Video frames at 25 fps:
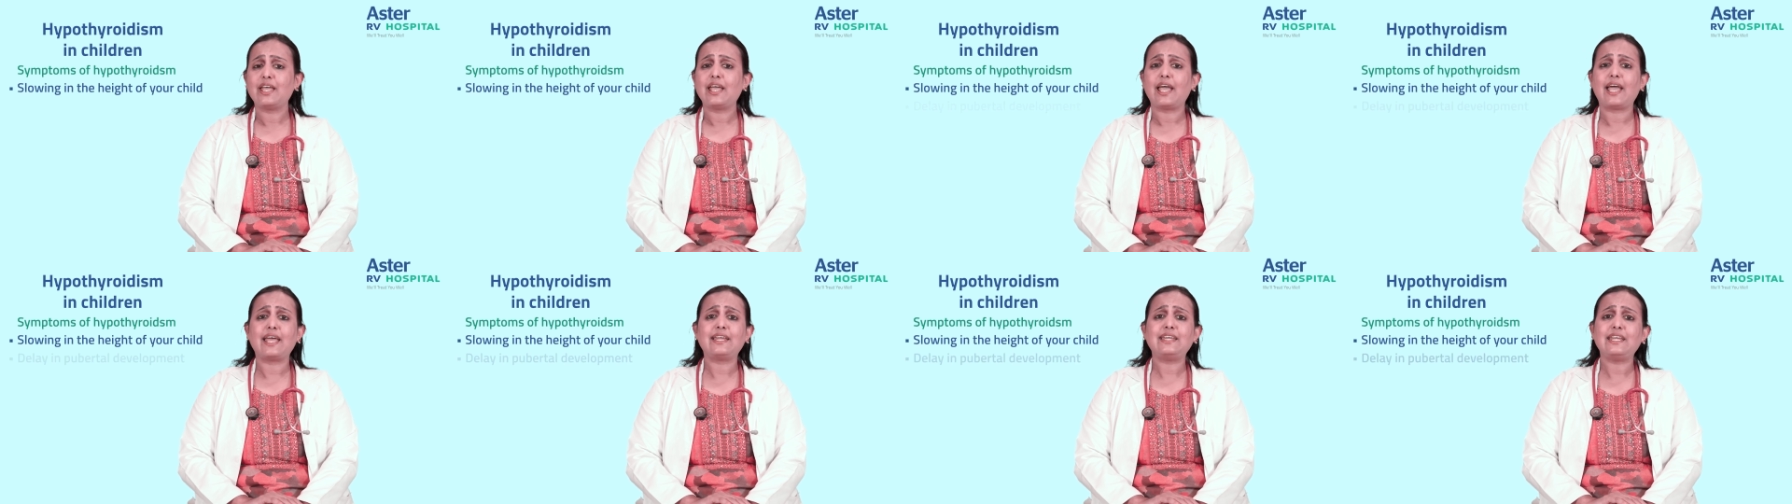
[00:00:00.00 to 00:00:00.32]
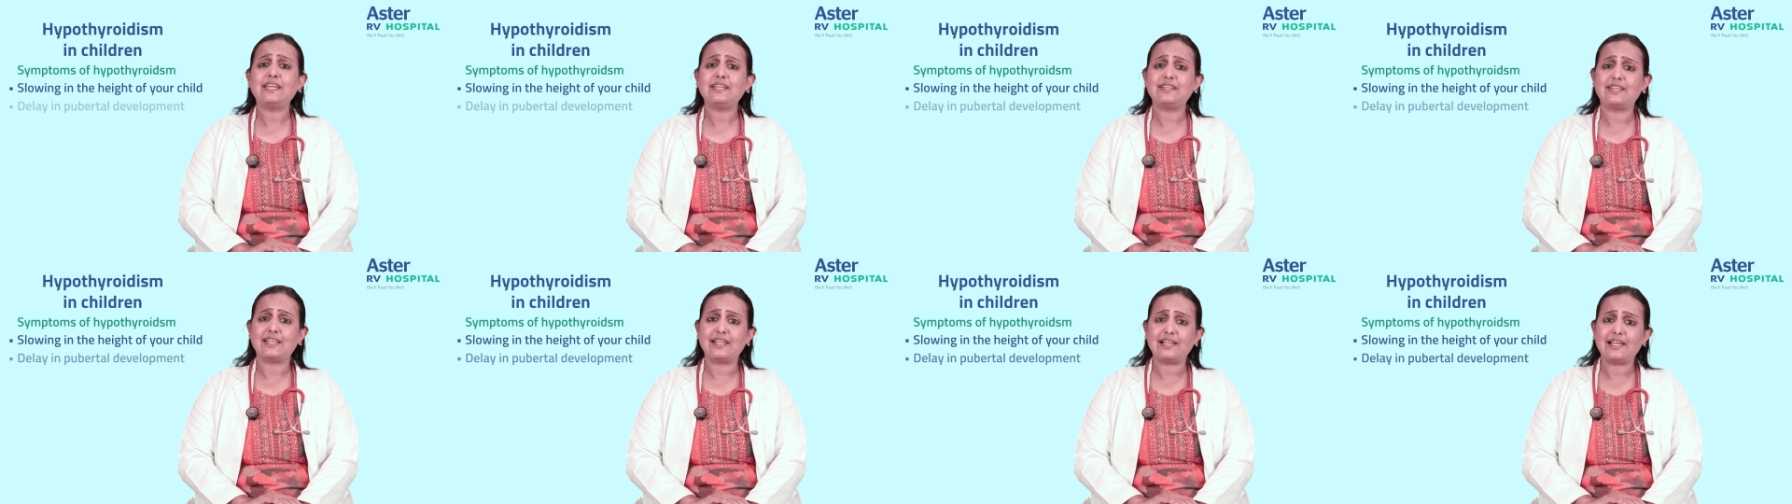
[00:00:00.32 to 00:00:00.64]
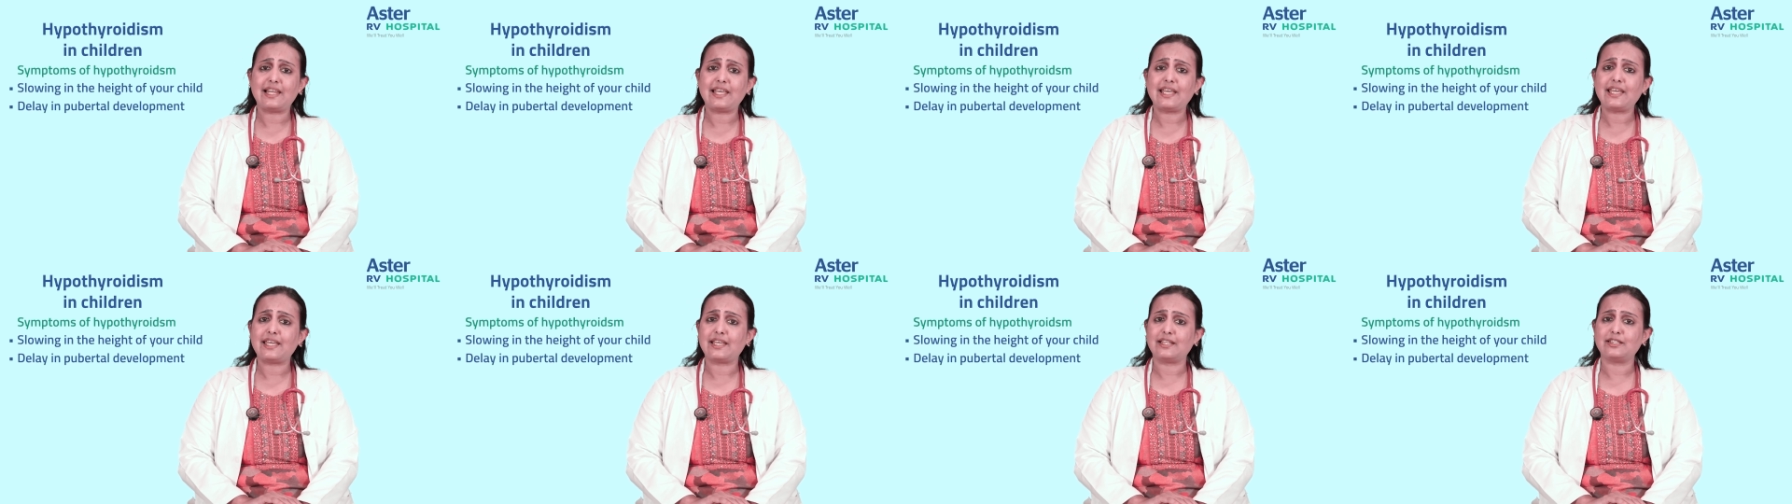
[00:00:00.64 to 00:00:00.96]
any
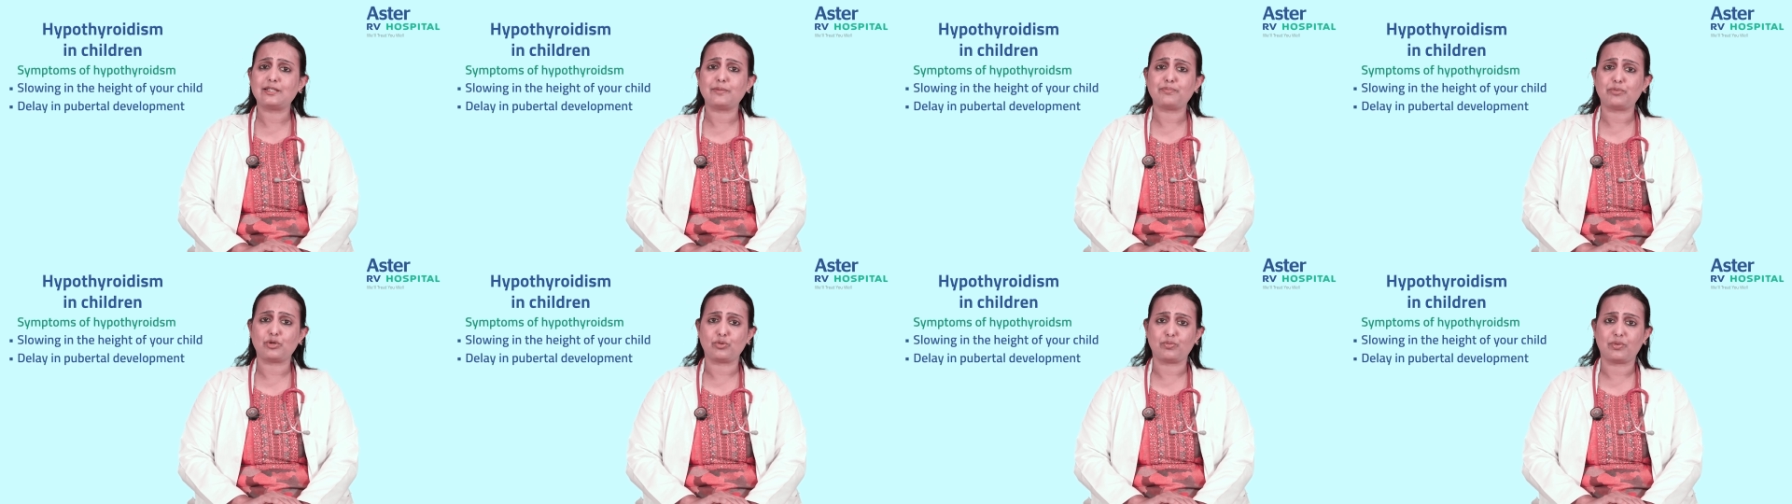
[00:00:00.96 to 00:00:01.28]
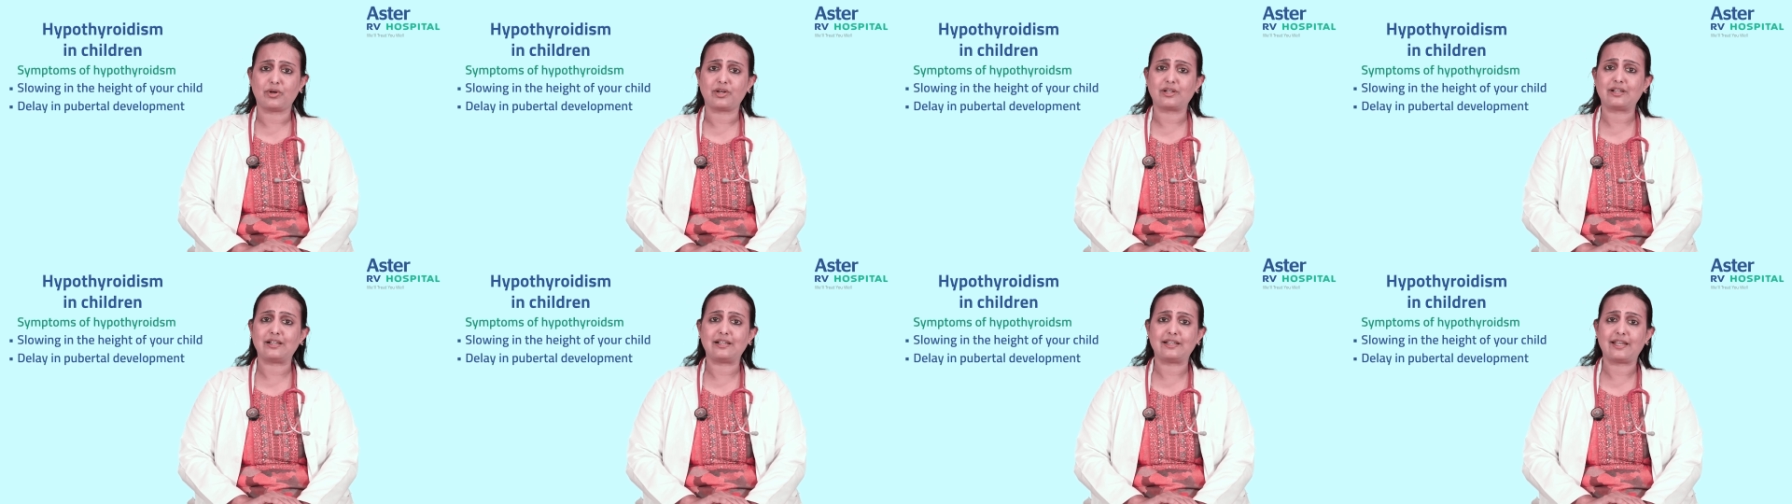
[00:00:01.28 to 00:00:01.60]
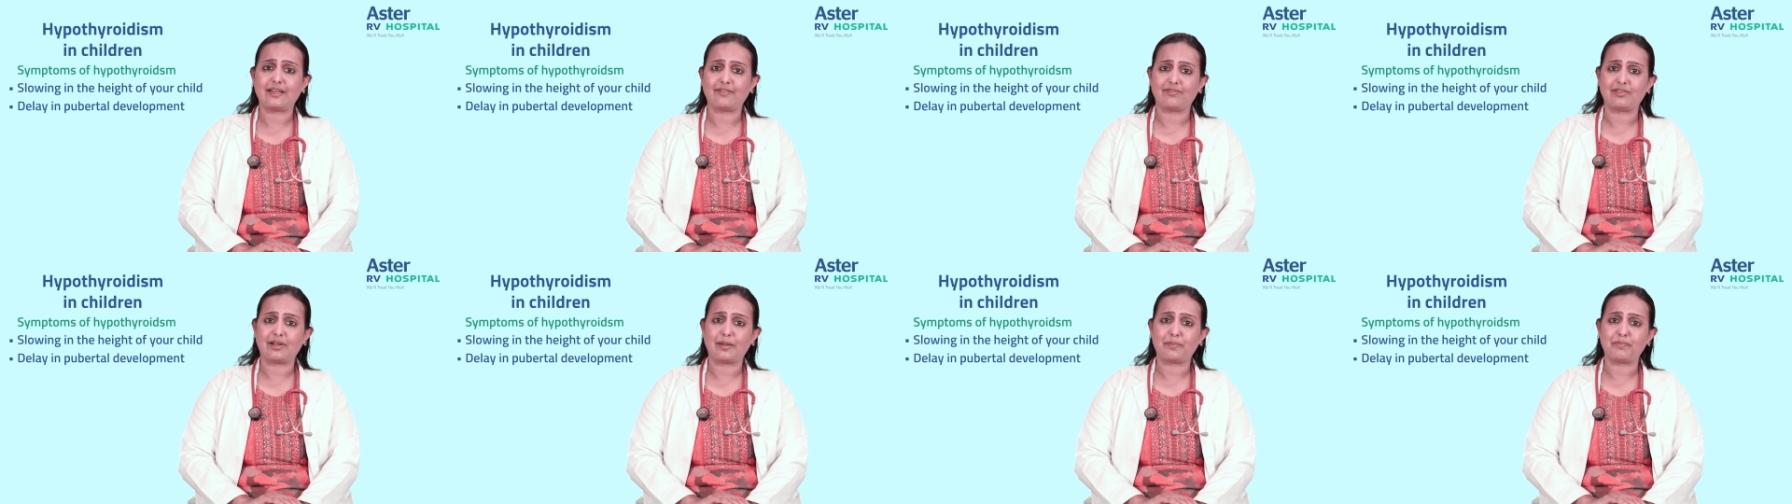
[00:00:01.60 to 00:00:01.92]
delay in the pubertal
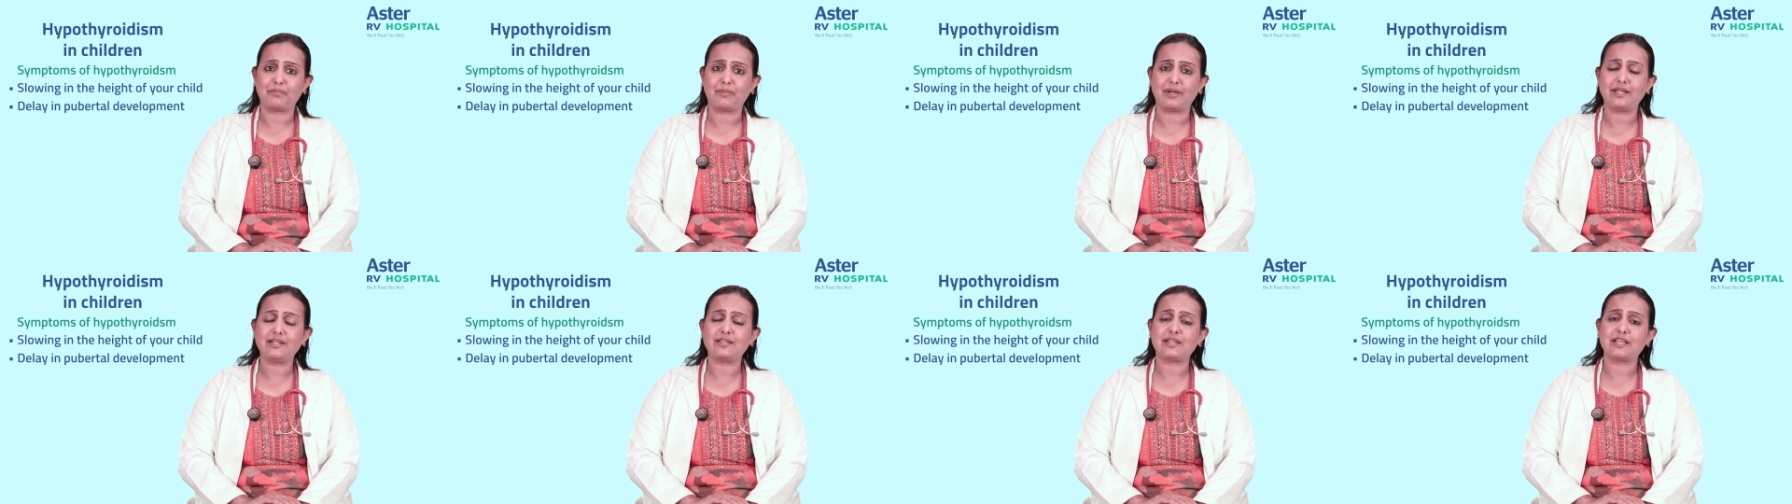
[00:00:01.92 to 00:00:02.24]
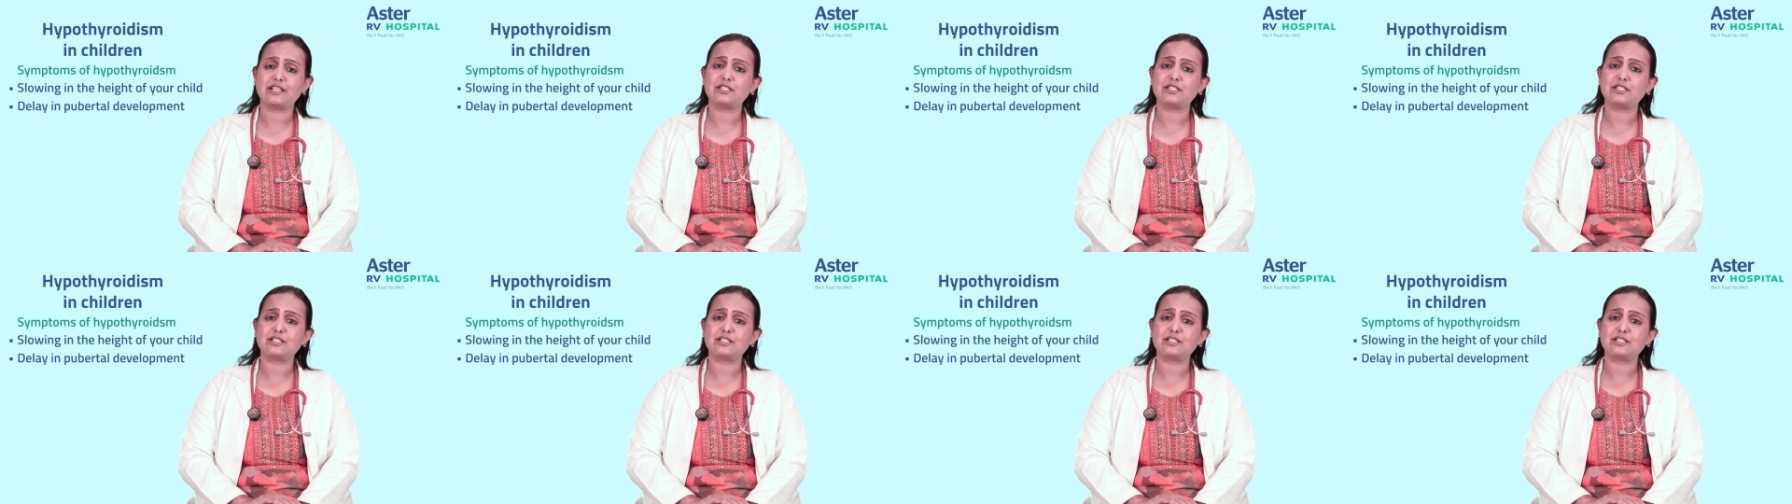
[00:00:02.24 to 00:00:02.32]
development,